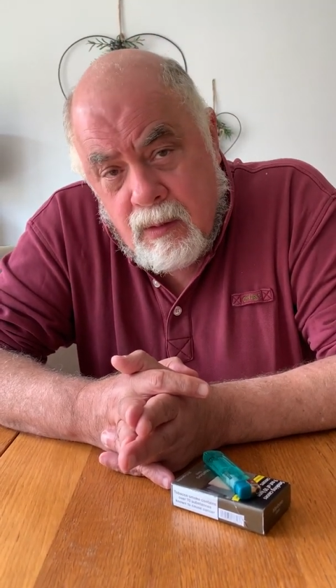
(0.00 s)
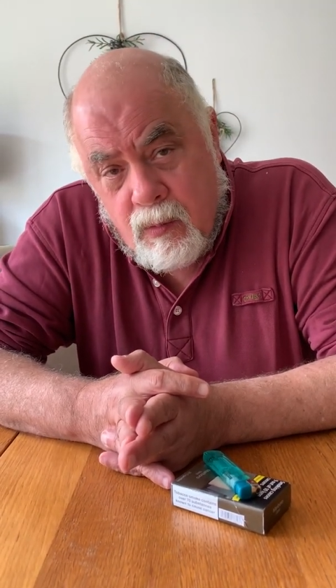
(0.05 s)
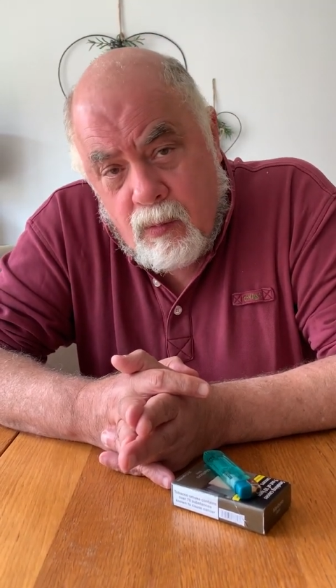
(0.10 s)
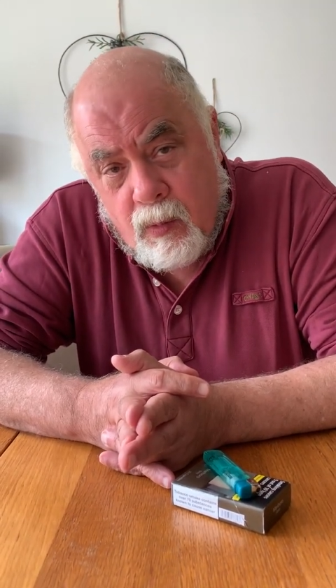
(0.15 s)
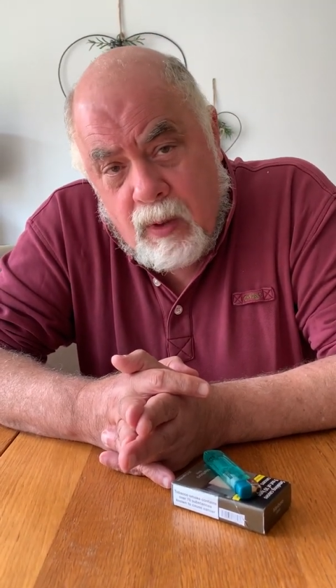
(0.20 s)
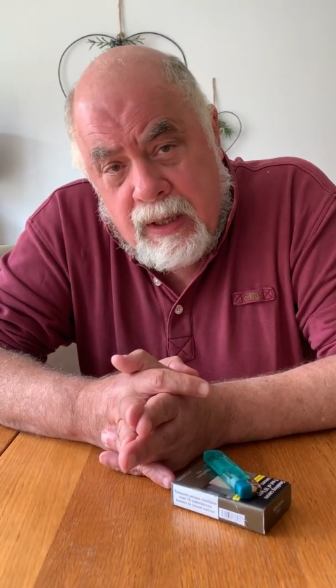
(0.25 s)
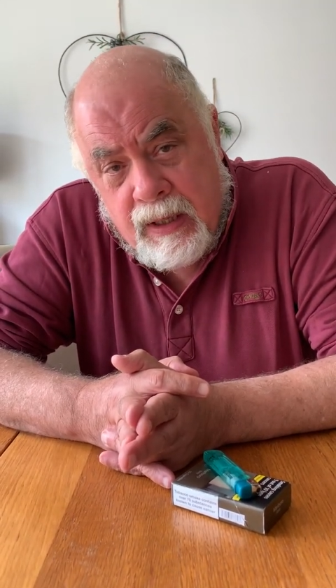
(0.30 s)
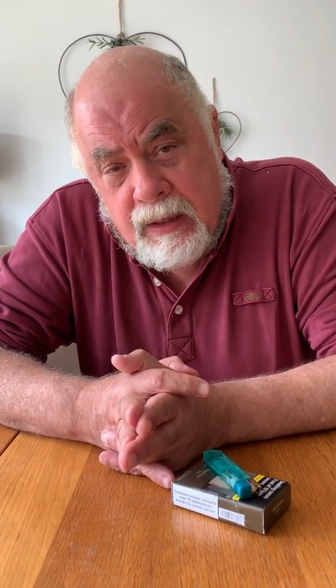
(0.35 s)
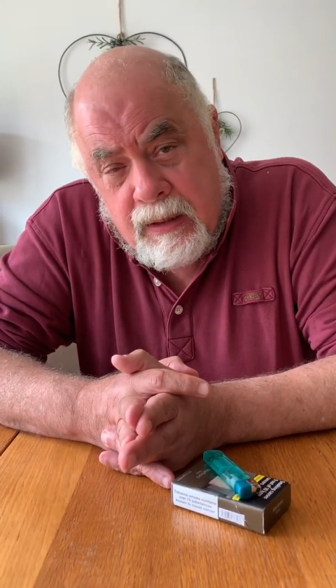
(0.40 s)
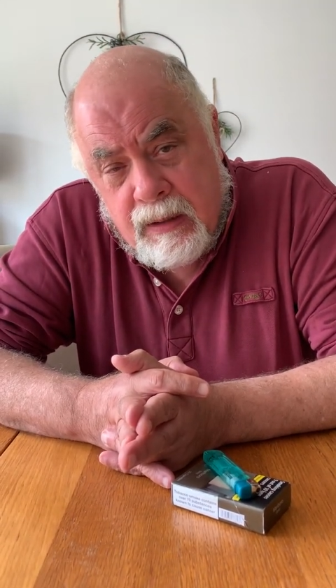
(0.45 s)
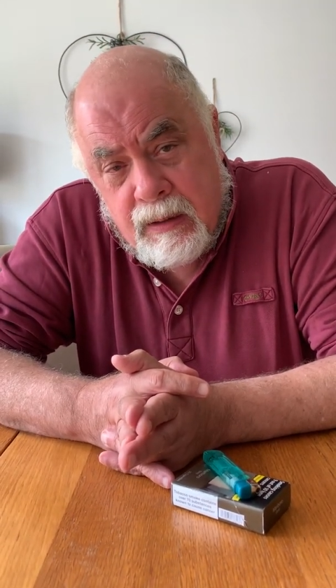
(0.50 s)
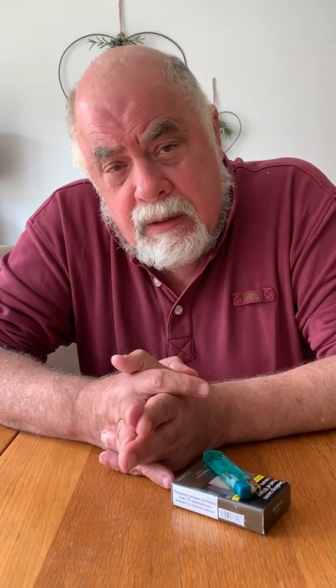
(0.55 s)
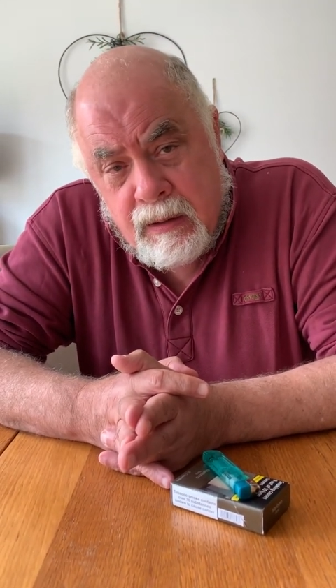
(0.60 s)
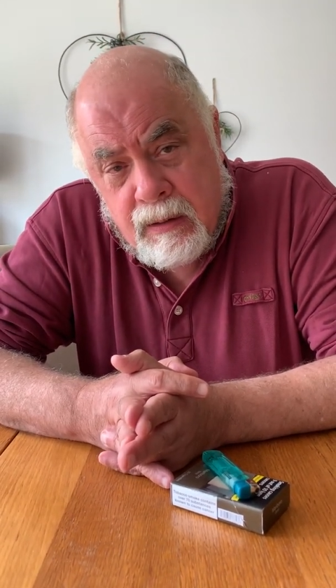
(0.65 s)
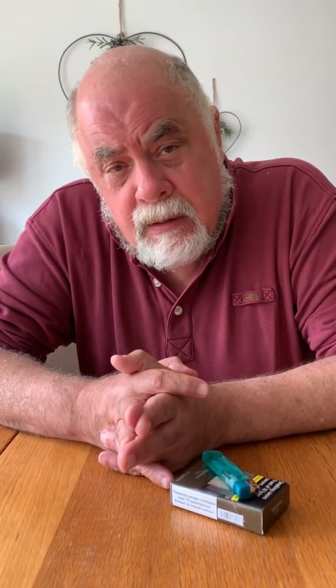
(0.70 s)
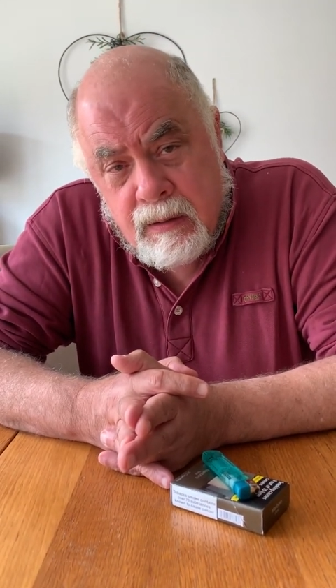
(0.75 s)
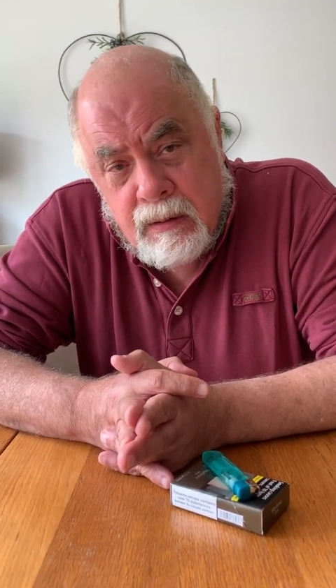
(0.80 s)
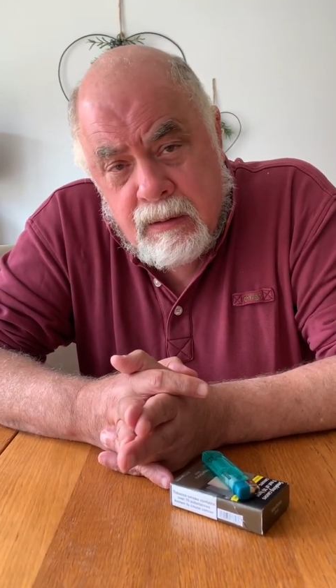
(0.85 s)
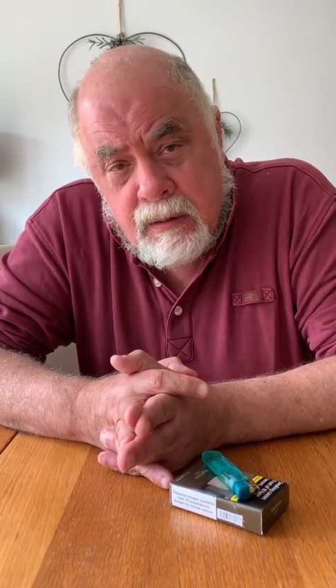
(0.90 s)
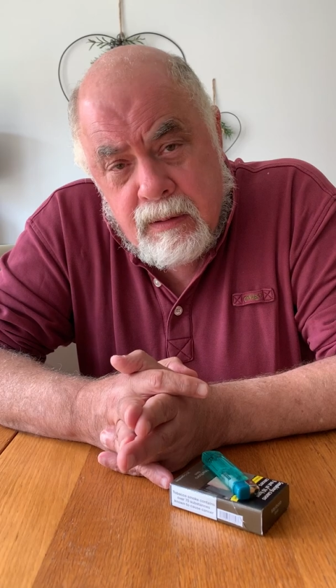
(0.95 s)

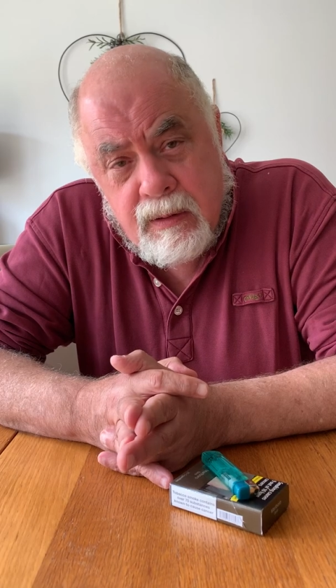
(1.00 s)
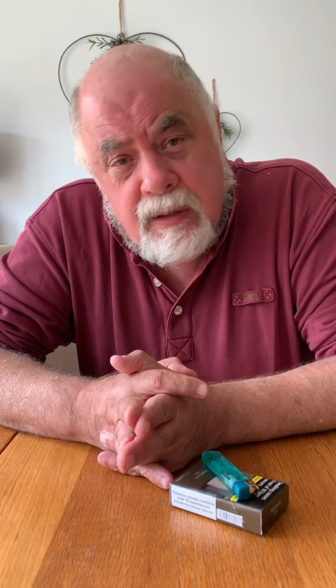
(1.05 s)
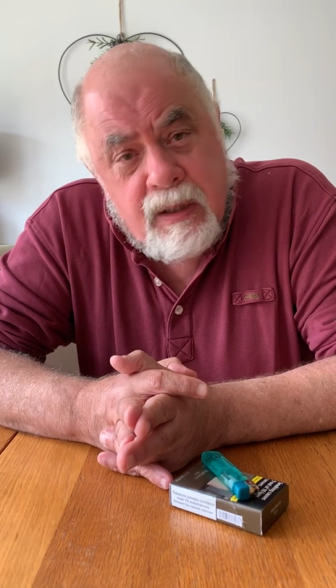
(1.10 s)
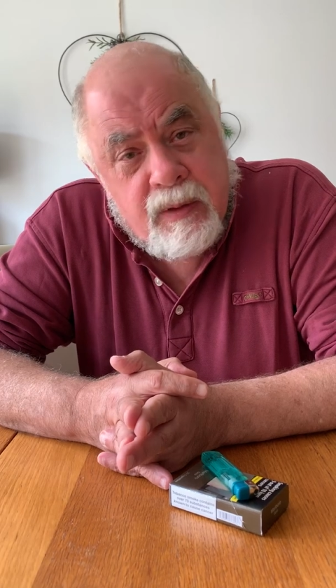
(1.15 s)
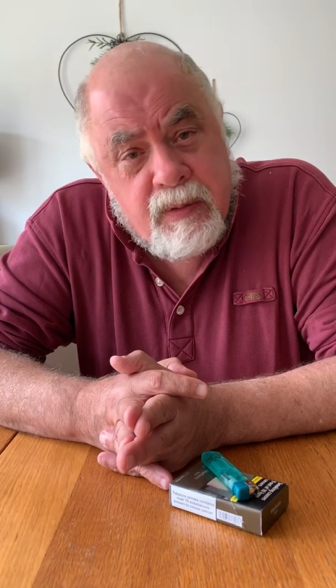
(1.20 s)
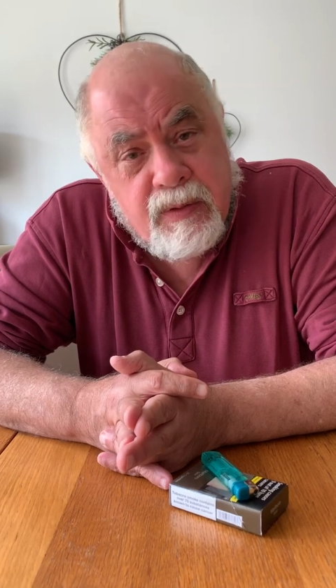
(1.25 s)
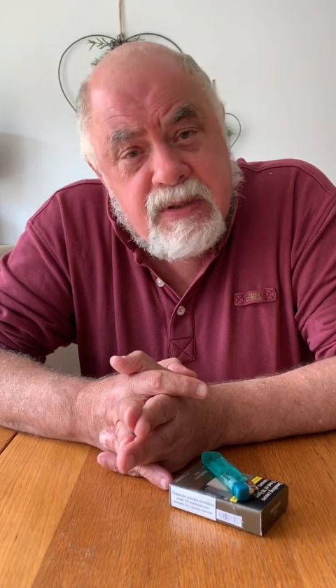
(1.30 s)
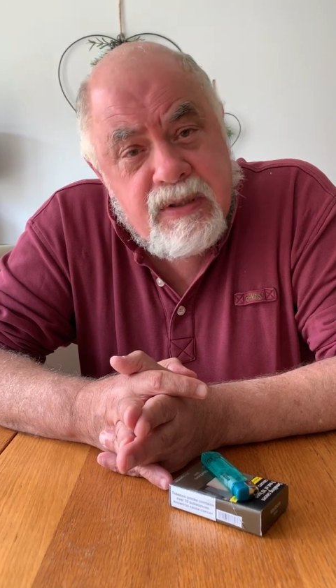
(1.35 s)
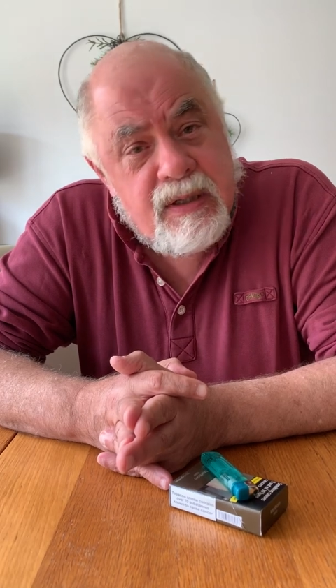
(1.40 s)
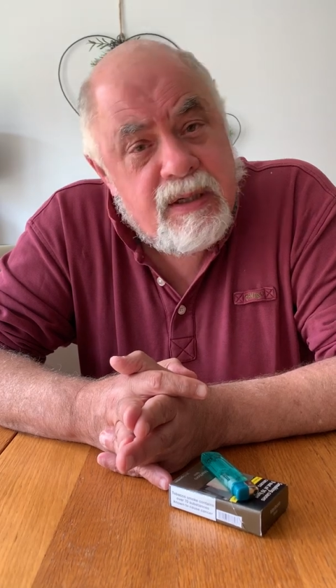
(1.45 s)
when there was